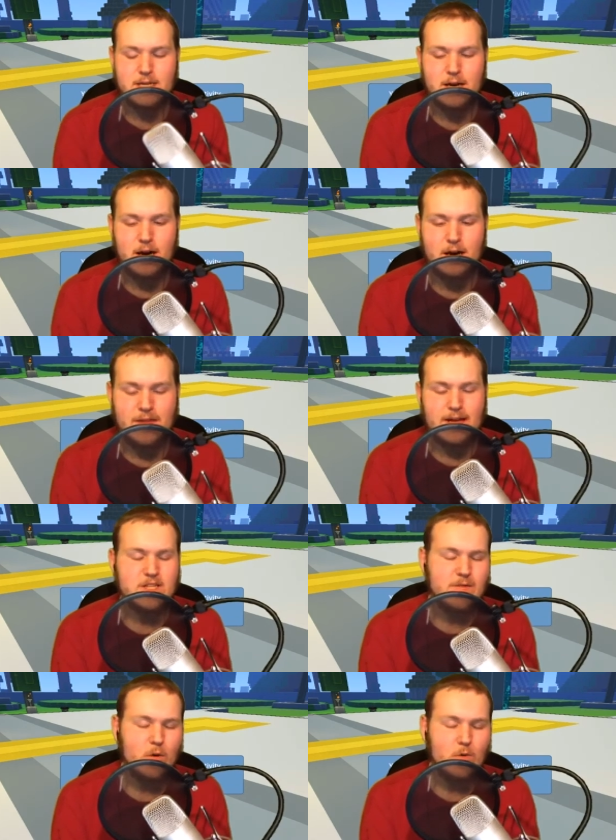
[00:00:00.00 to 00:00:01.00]
Uh, they
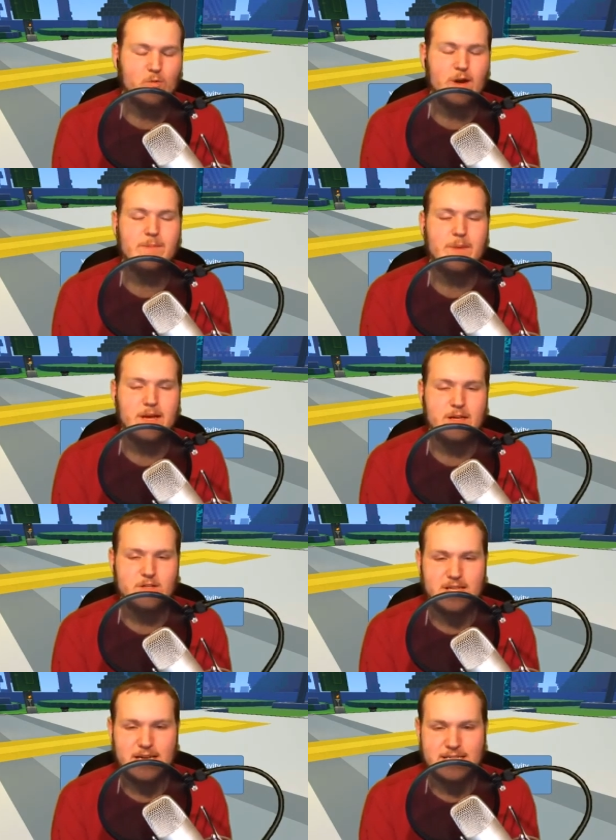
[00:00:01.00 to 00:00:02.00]
actually have a whole Reddit
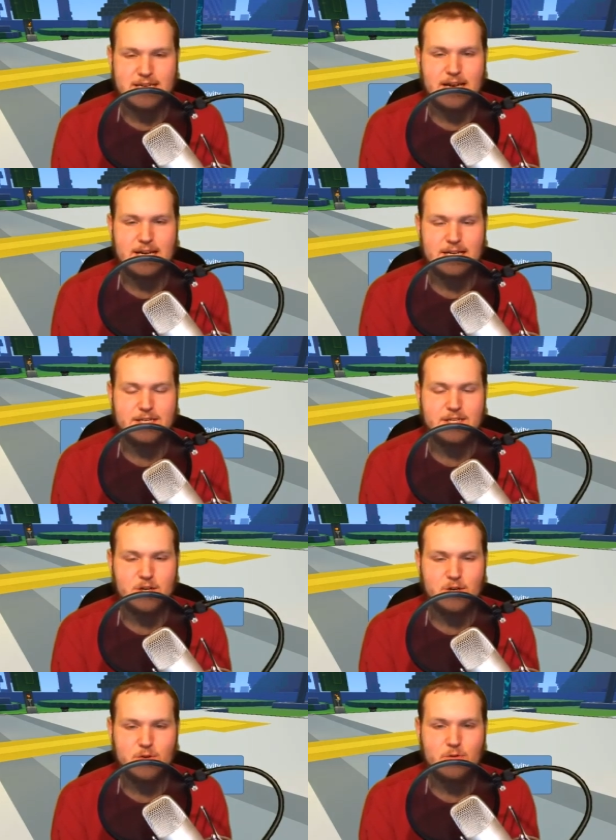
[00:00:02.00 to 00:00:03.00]
page designated
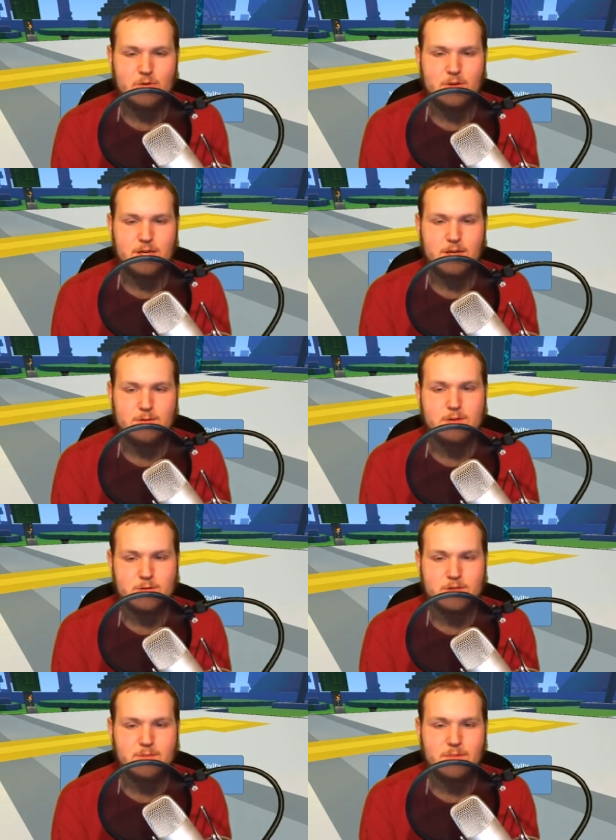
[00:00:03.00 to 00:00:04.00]
to
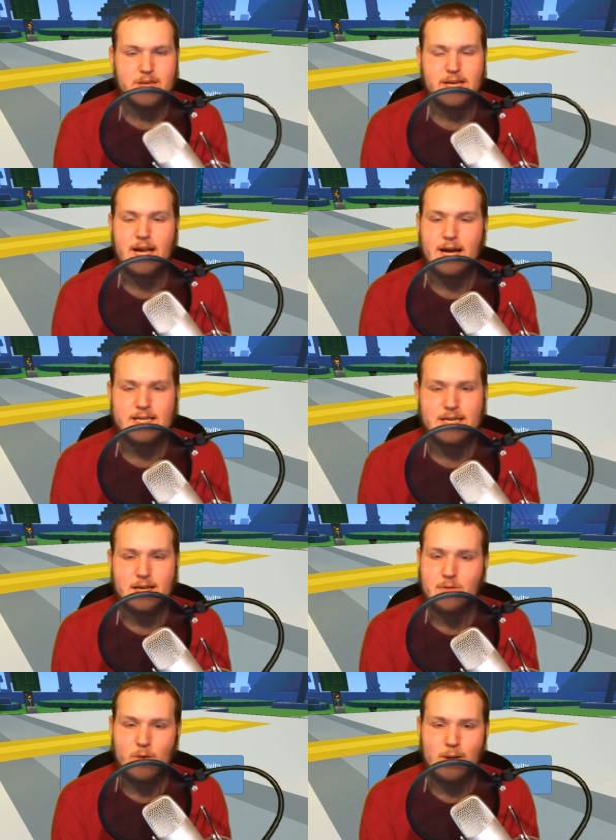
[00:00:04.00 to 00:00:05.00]
user submitted
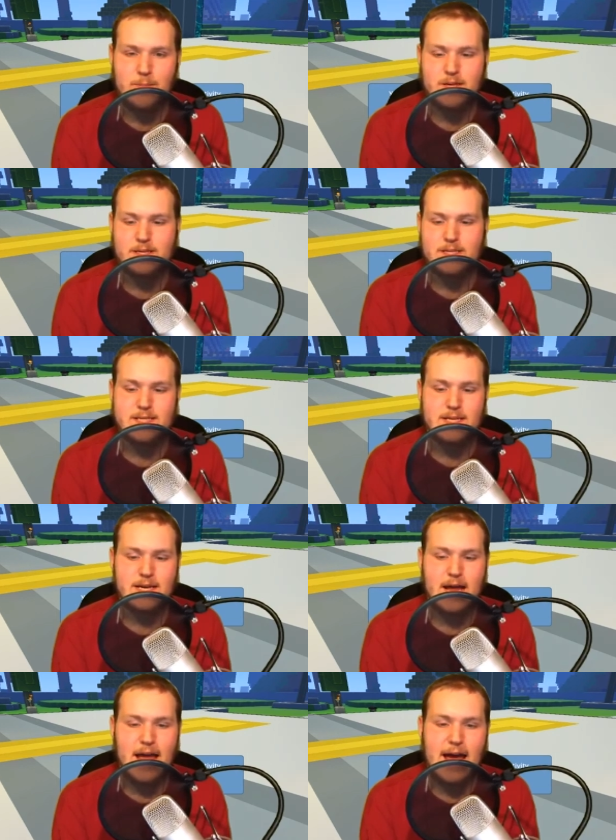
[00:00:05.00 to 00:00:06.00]
content, weapons
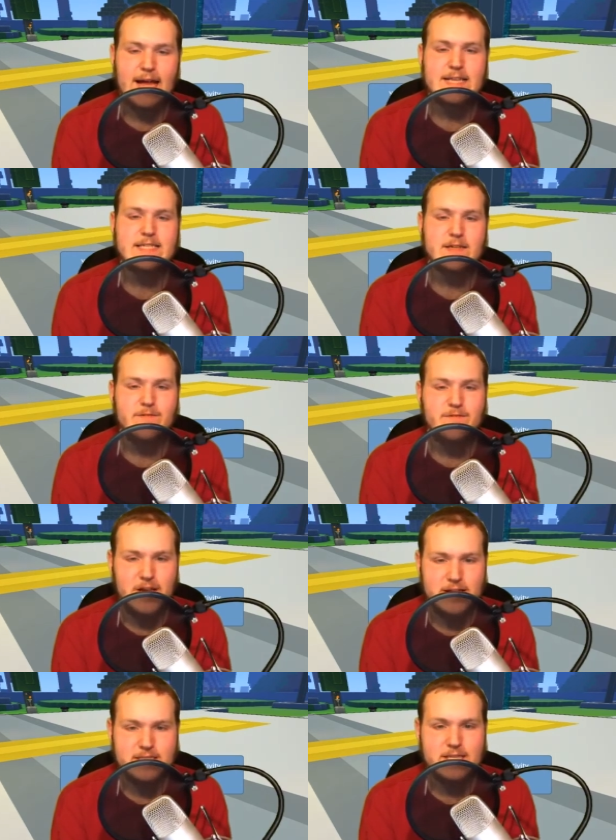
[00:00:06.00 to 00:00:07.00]
and hats and
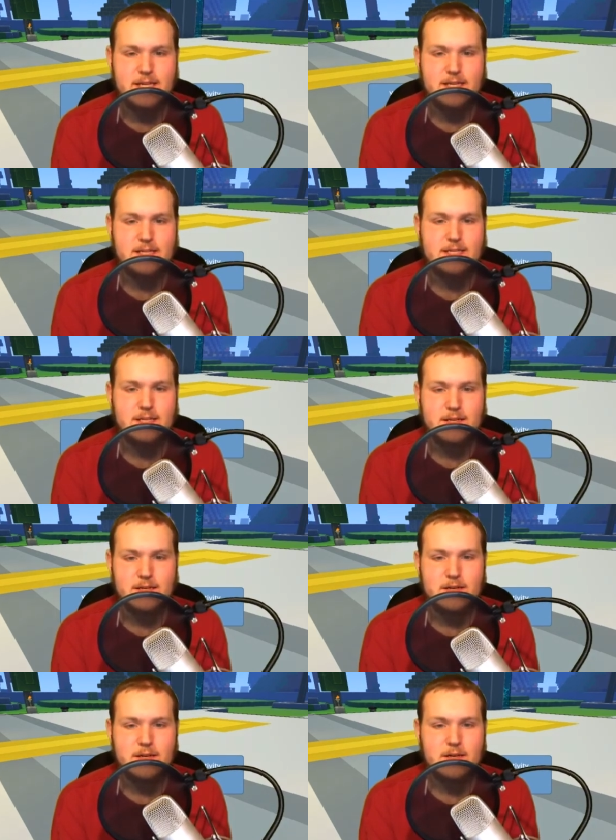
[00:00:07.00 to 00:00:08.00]
faces
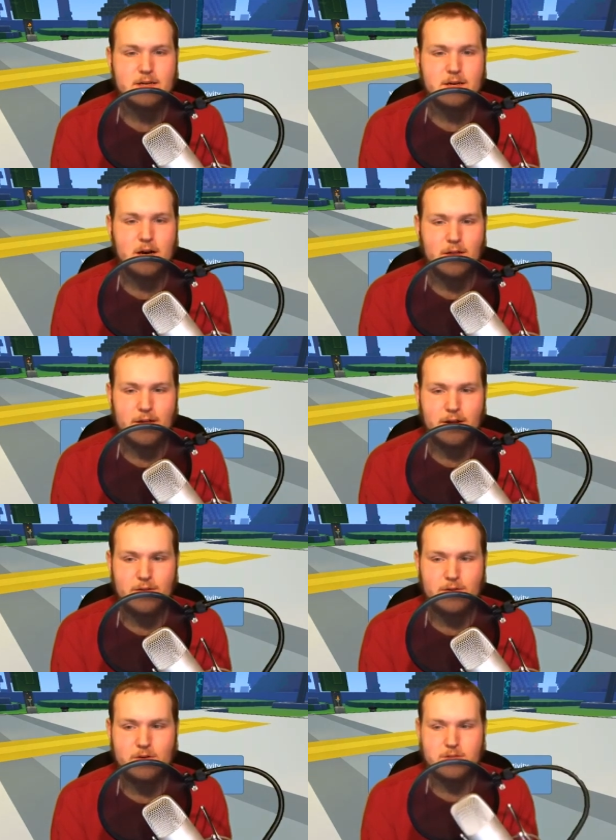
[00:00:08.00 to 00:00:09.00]
and all that
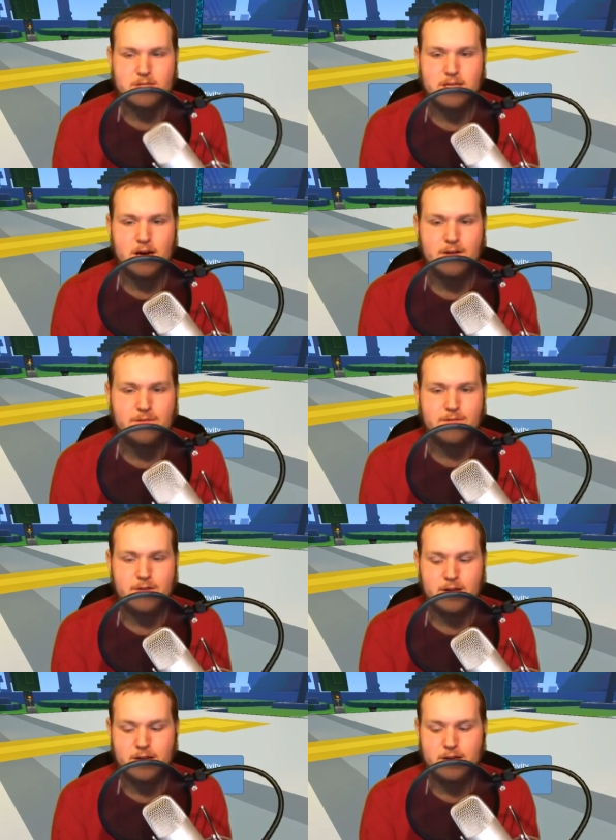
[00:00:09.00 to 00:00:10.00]
other good stuff.
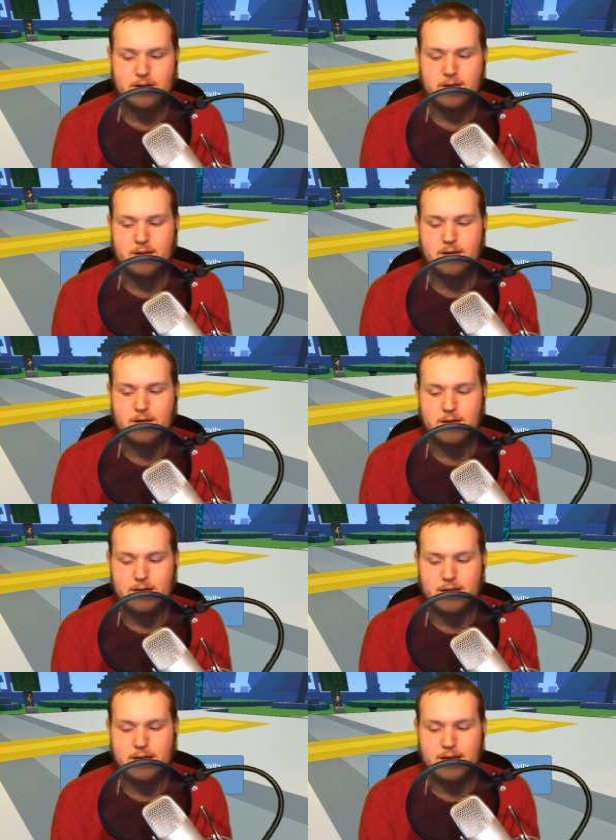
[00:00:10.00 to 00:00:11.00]
And
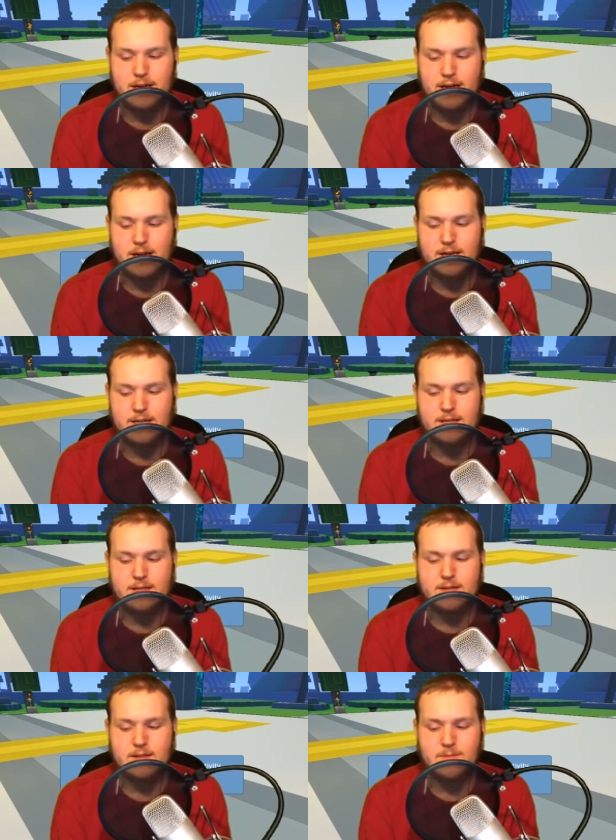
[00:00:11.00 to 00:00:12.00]
it, it kind of,
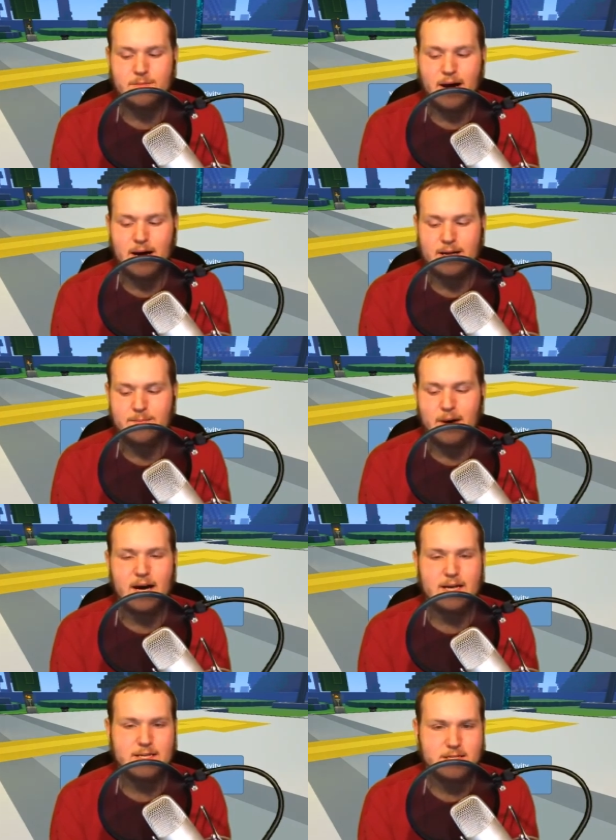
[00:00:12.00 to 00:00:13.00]
the mod,
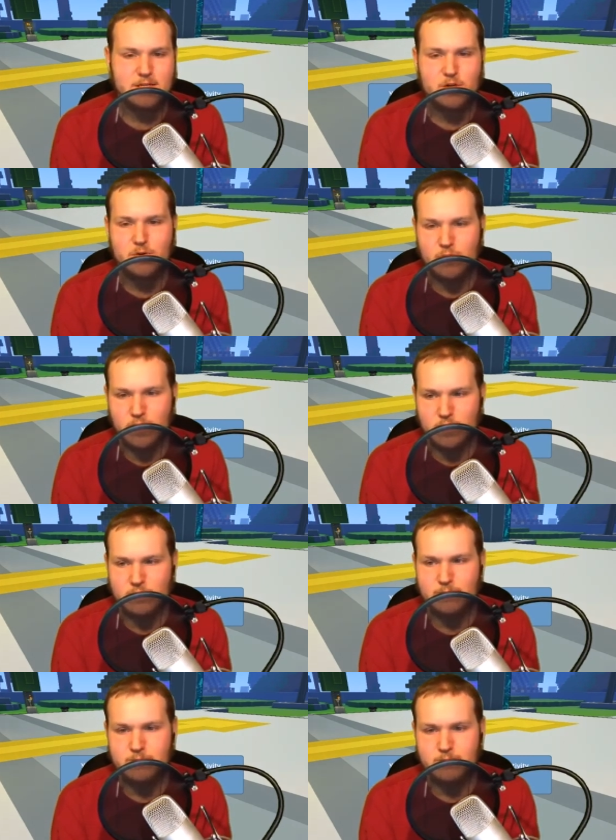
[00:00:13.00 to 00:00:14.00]
mods too
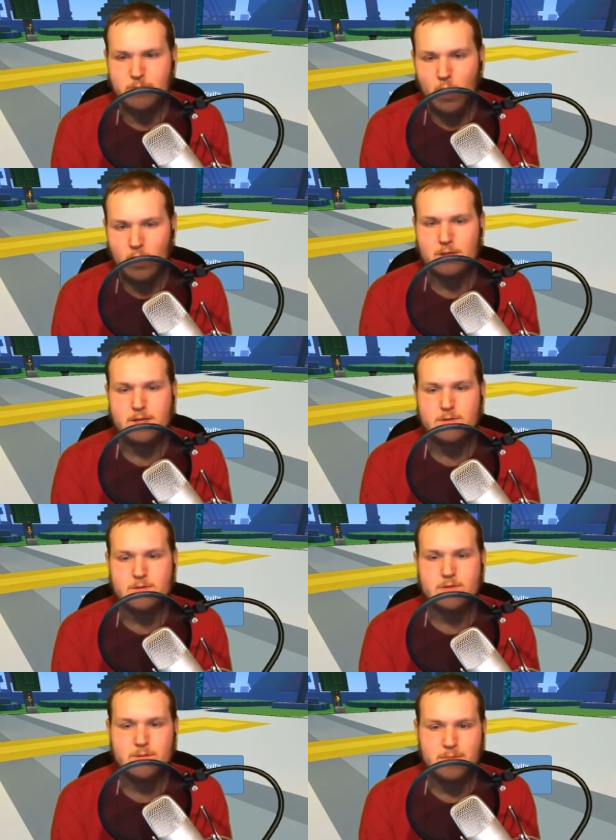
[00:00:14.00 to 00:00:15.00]
are all
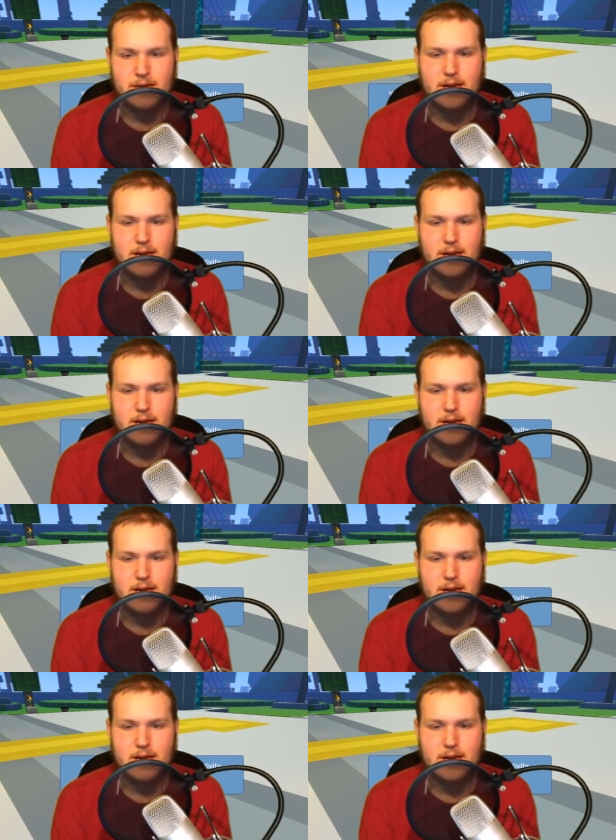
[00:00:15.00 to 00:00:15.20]
user submitted